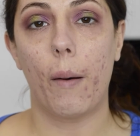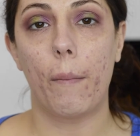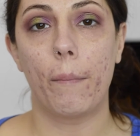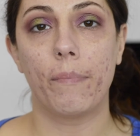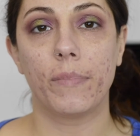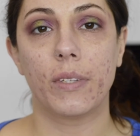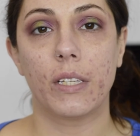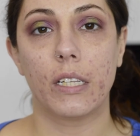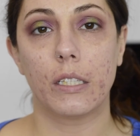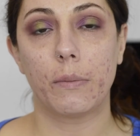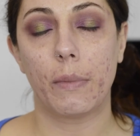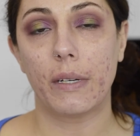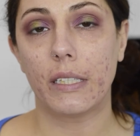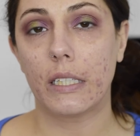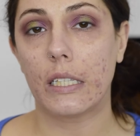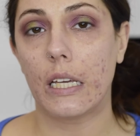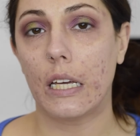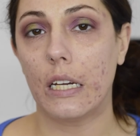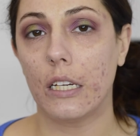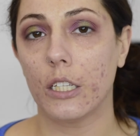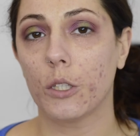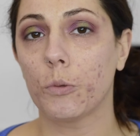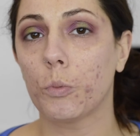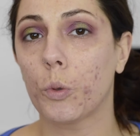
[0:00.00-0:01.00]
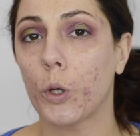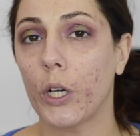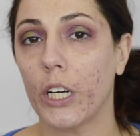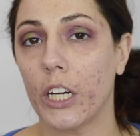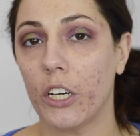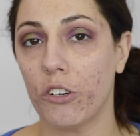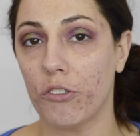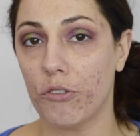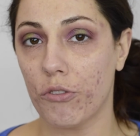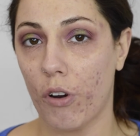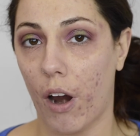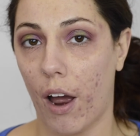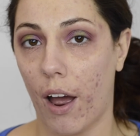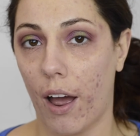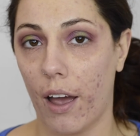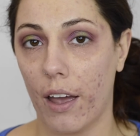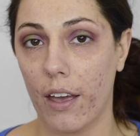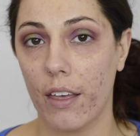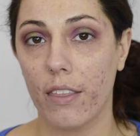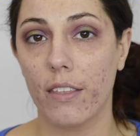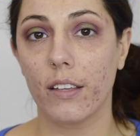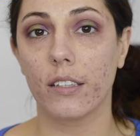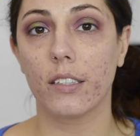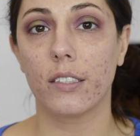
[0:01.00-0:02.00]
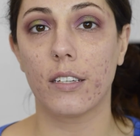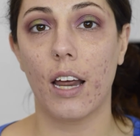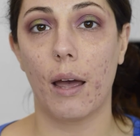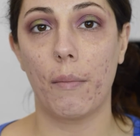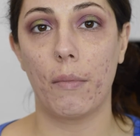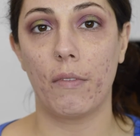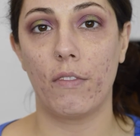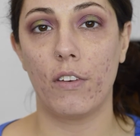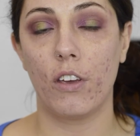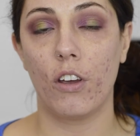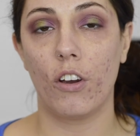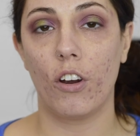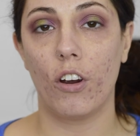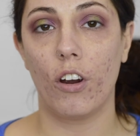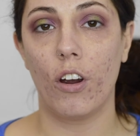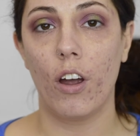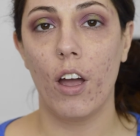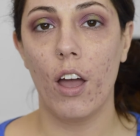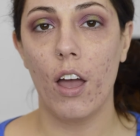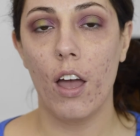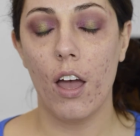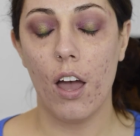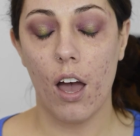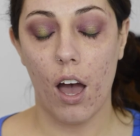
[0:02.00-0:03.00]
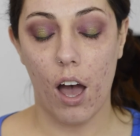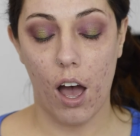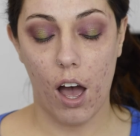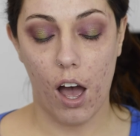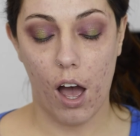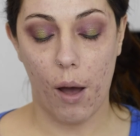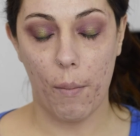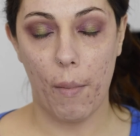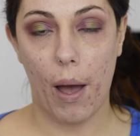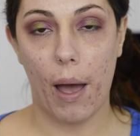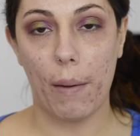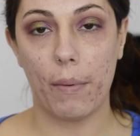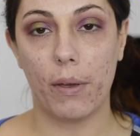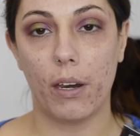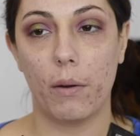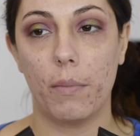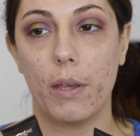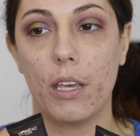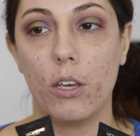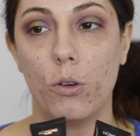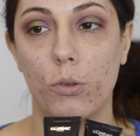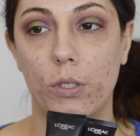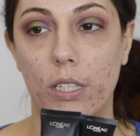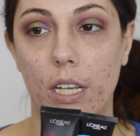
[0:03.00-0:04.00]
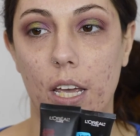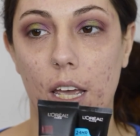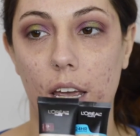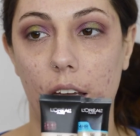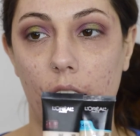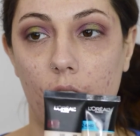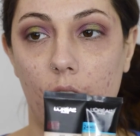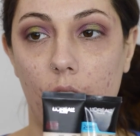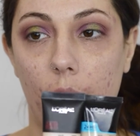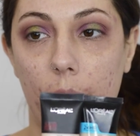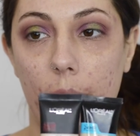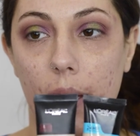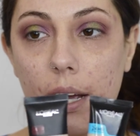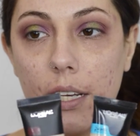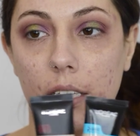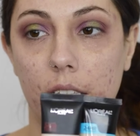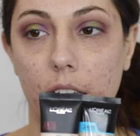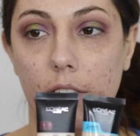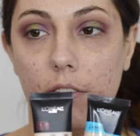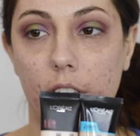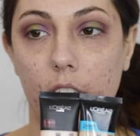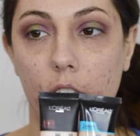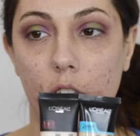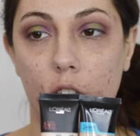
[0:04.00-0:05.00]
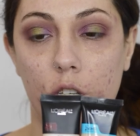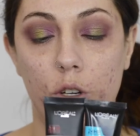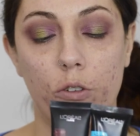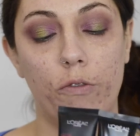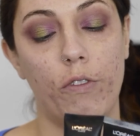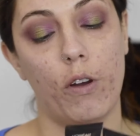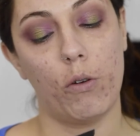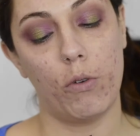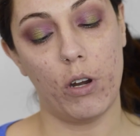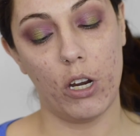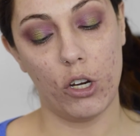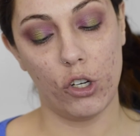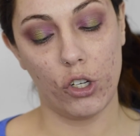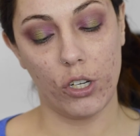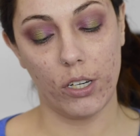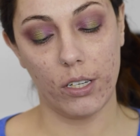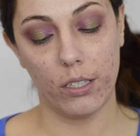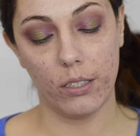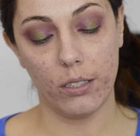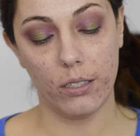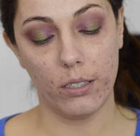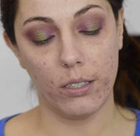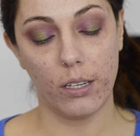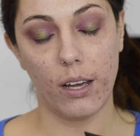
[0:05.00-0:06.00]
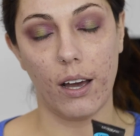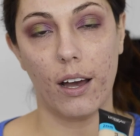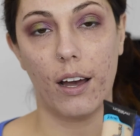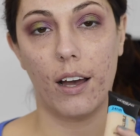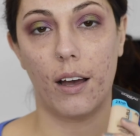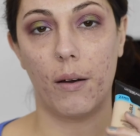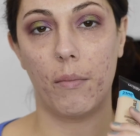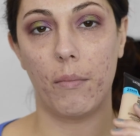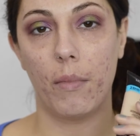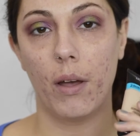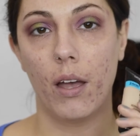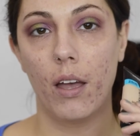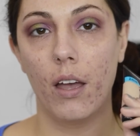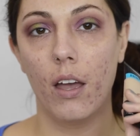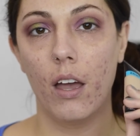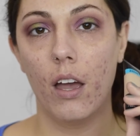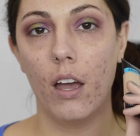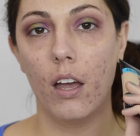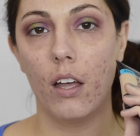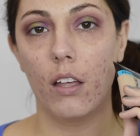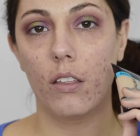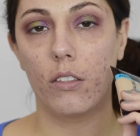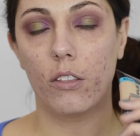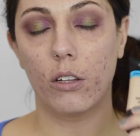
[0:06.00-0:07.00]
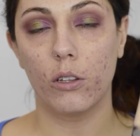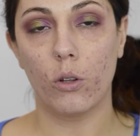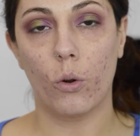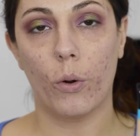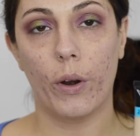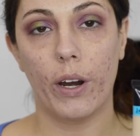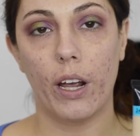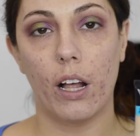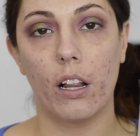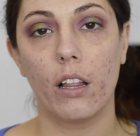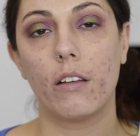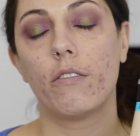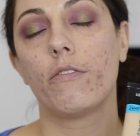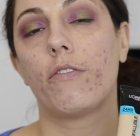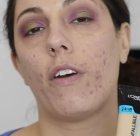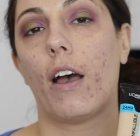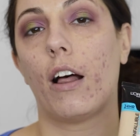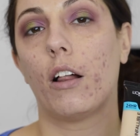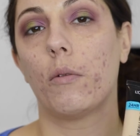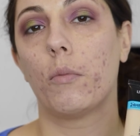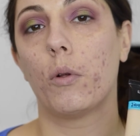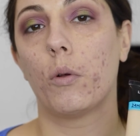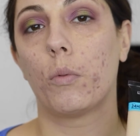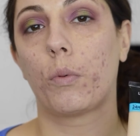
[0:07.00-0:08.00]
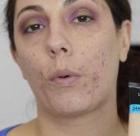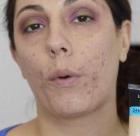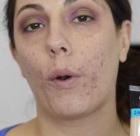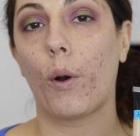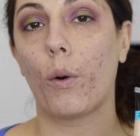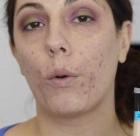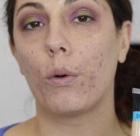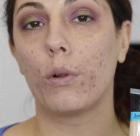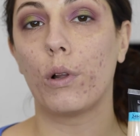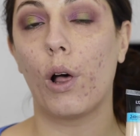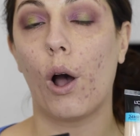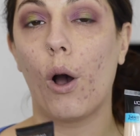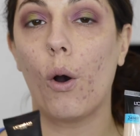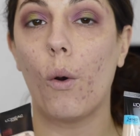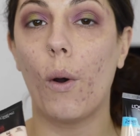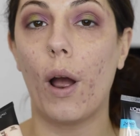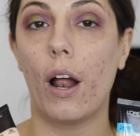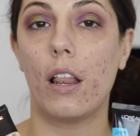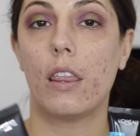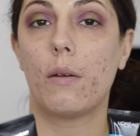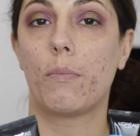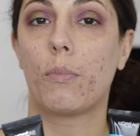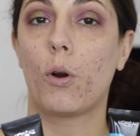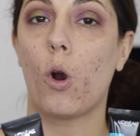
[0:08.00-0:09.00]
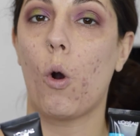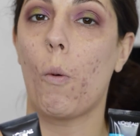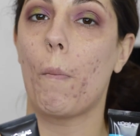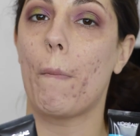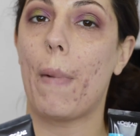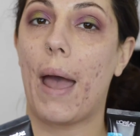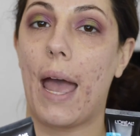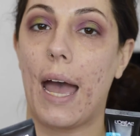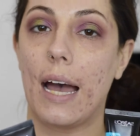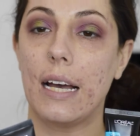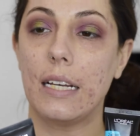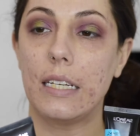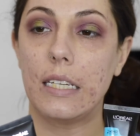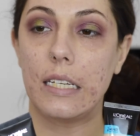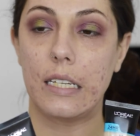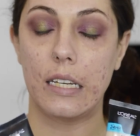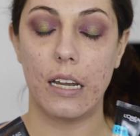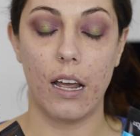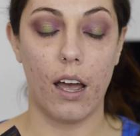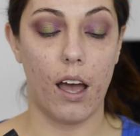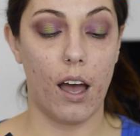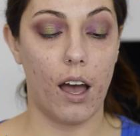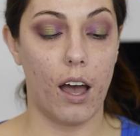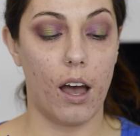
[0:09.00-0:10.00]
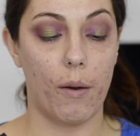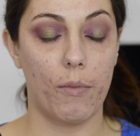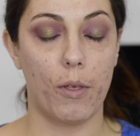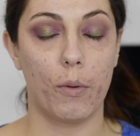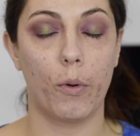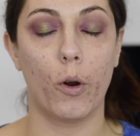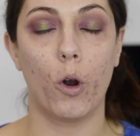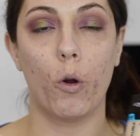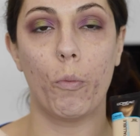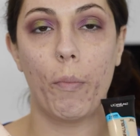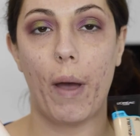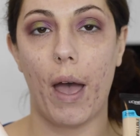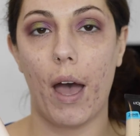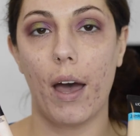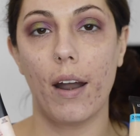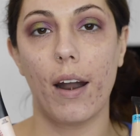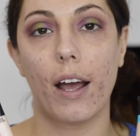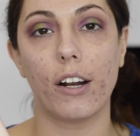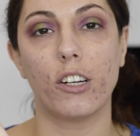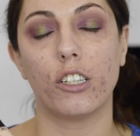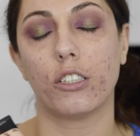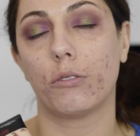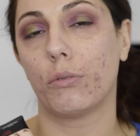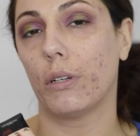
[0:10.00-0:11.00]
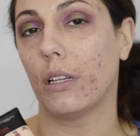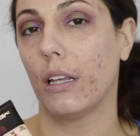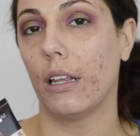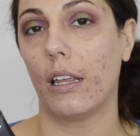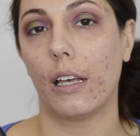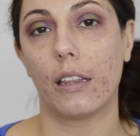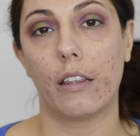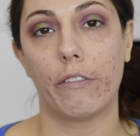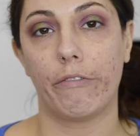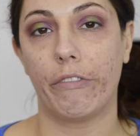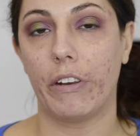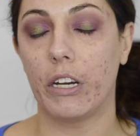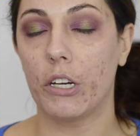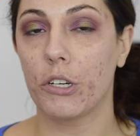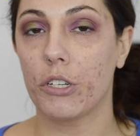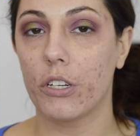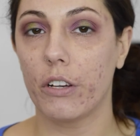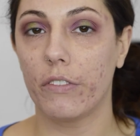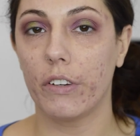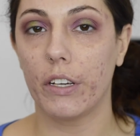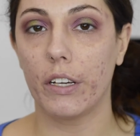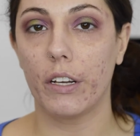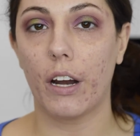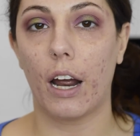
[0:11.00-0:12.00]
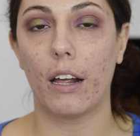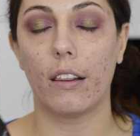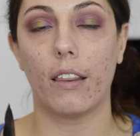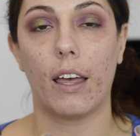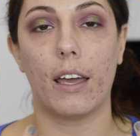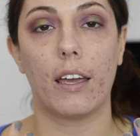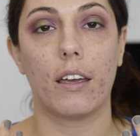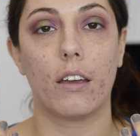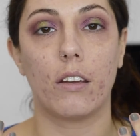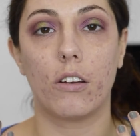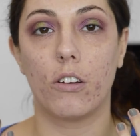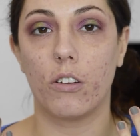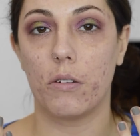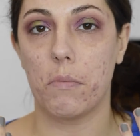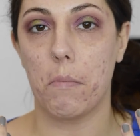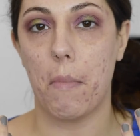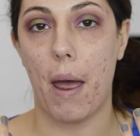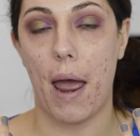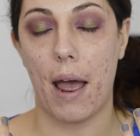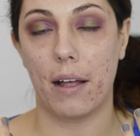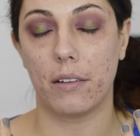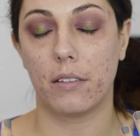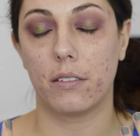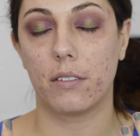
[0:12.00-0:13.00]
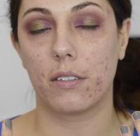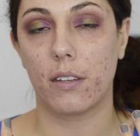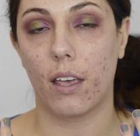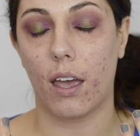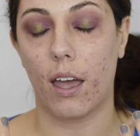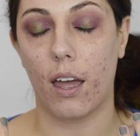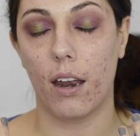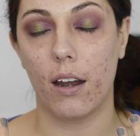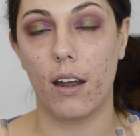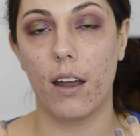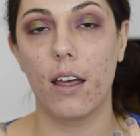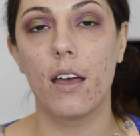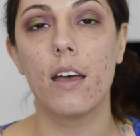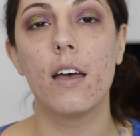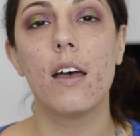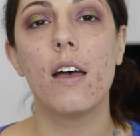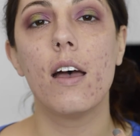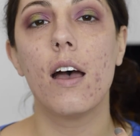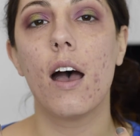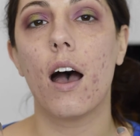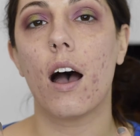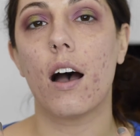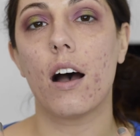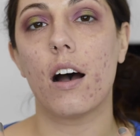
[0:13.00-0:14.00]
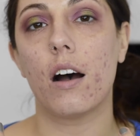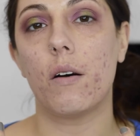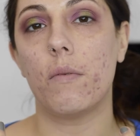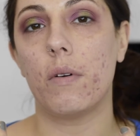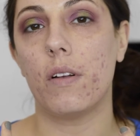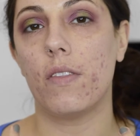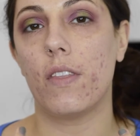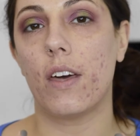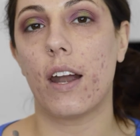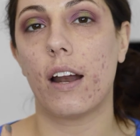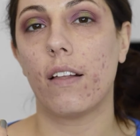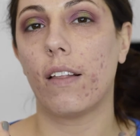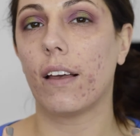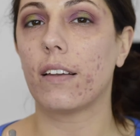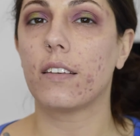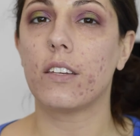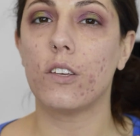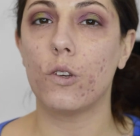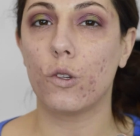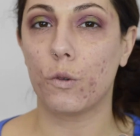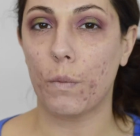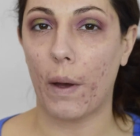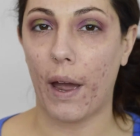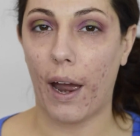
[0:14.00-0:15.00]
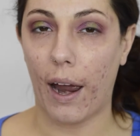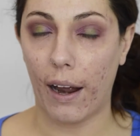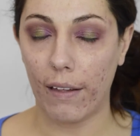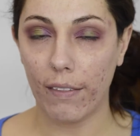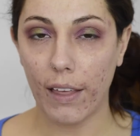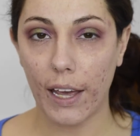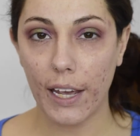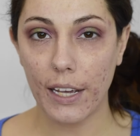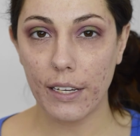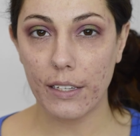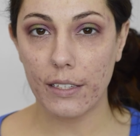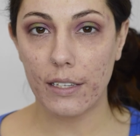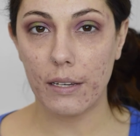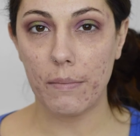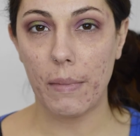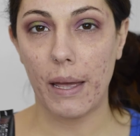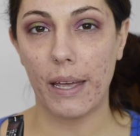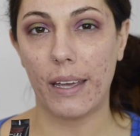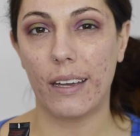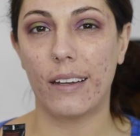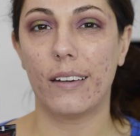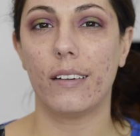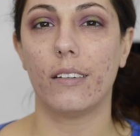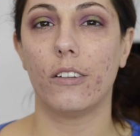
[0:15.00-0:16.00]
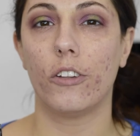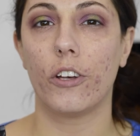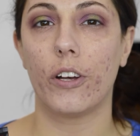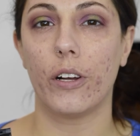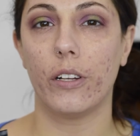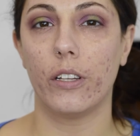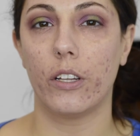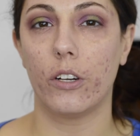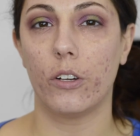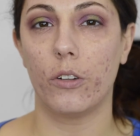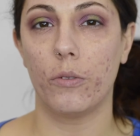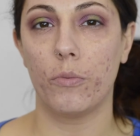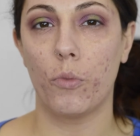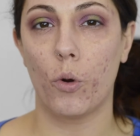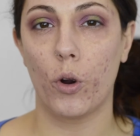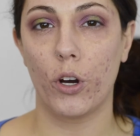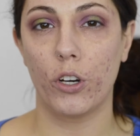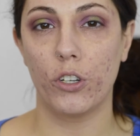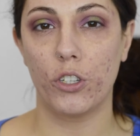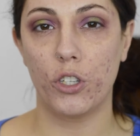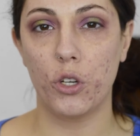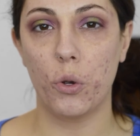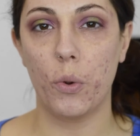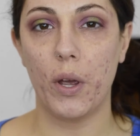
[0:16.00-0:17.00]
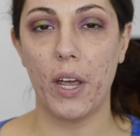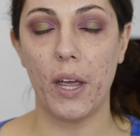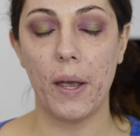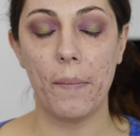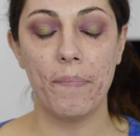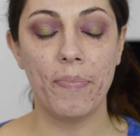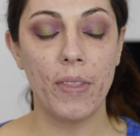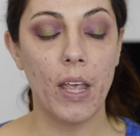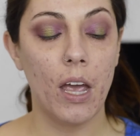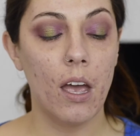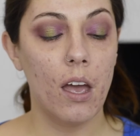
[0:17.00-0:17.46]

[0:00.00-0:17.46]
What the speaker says: Since my skin is pretty dry this time of year, I'm going to be using a mix of these two foundations. The L'Oreal Infallible Pro Glow and the Pro Matte. The Pro Matte, I just really like the finish of it. I like good matte skin, and then I like to use my highlight to make it look a little more dewy.